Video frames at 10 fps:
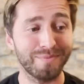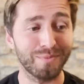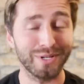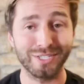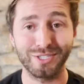
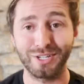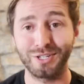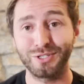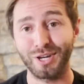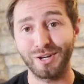which is
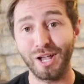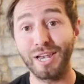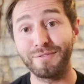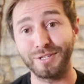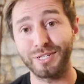a
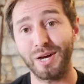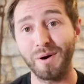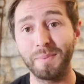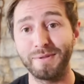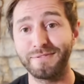lovely show
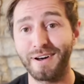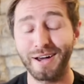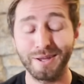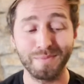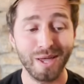up in
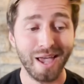Farnham.